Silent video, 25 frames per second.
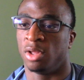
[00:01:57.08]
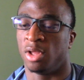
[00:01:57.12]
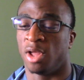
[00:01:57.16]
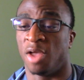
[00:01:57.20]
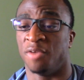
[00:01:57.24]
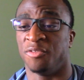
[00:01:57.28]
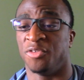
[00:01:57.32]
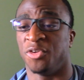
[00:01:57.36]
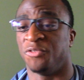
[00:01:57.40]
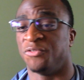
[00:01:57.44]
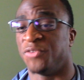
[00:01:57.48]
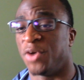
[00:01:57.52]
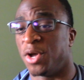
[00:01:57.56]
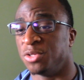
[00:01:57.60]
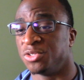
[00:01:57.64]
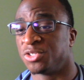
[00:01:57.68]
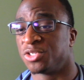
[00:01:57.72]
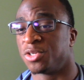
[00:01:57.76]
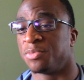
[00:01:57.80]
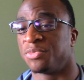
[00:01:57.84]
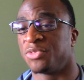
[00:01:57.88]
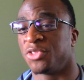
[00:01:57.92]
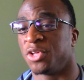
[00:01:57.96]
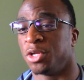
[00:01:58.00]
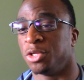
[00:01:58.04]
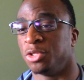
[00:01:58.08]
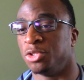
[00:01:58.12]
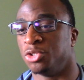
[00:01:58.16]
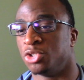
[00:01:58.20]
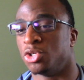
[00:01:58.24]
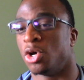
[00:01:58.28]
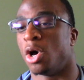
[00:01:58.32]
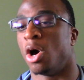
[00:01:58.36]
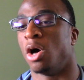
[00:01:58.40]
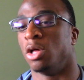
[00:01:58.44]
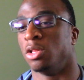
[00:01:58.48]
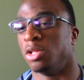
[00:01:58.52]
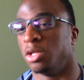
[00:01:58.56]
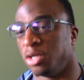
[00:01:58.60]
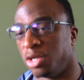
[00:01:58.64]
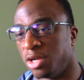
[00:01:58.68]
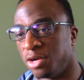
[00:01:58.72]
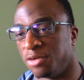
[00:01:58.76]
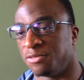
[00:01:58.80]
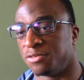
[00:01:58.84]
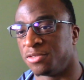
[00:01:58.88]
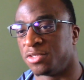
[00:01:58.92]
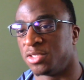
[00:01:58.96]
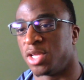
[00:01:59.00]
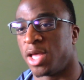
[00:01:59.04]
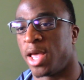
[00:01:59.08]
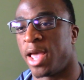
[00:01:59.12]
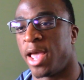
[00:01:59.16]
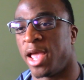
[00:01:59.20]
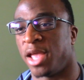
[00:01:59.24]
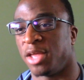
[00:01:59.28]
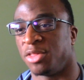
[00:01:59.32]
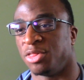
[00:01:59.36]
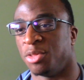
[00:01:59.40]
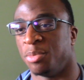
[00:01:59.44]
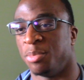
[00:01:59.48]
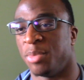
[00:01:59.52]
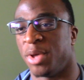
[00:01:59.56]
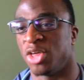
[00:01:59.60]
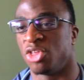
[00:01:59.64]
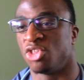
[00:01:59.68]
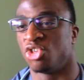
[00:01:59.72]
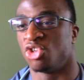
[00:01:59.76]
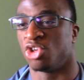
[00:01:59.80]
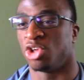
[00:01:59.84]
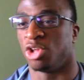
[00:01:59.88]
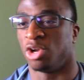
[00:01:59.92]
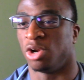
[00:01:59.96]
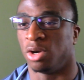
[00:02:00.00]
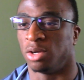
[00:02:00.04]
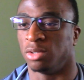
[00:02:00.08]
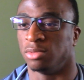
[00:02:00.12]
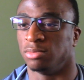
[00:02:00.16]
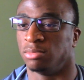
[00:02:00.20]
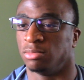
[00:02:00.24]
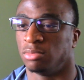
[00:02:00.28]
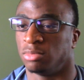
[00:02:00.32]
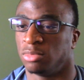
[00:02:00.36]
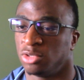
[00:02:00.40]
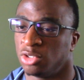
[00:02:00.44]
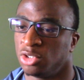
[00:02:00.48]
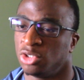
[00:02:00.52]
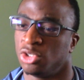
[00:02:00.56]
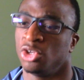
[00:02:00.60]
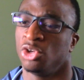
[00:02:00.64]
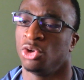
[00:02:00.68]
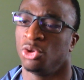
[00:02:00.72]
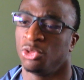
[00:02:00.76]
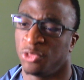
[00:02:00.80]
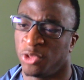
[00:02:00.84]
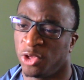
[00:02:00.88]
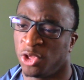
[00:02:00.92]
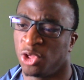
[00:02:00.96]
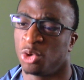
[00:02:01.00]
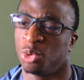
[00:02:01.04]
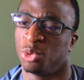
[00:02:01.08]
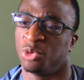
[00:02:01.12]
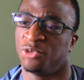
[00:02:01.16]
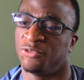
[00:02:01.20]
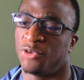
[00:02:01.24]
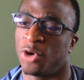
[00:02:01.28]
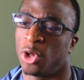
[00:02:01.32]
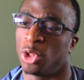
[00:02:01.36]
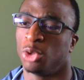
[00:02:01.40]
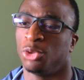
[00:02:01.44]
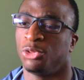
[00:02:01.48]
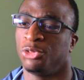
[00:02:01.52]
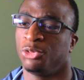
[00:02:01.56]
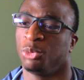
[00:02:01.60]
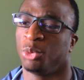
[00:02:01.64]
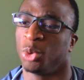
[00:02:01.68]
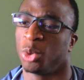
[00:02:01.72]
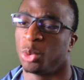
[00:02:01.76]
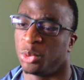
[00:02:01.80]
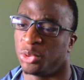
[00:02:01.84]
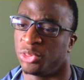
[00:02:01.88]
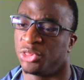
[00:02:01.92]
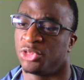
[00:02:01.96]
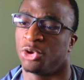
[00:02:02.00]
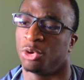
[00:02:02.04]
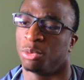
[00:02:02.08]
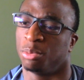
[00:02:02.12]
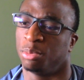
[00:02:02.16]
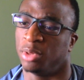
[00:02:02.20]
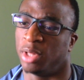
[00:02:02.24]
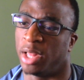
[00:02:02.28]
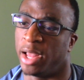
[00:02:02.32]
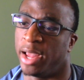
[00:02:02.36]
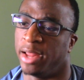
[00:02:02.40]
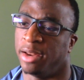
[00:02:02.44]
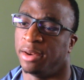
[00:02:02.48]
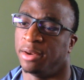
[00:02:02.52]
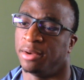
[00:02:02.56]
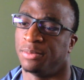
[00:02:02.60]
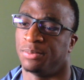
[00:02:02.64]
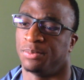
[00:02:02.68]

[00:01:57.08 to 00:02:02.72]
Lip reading: If you found something tall enough to hang the bed sheet on, do you think you would follow through with your plan?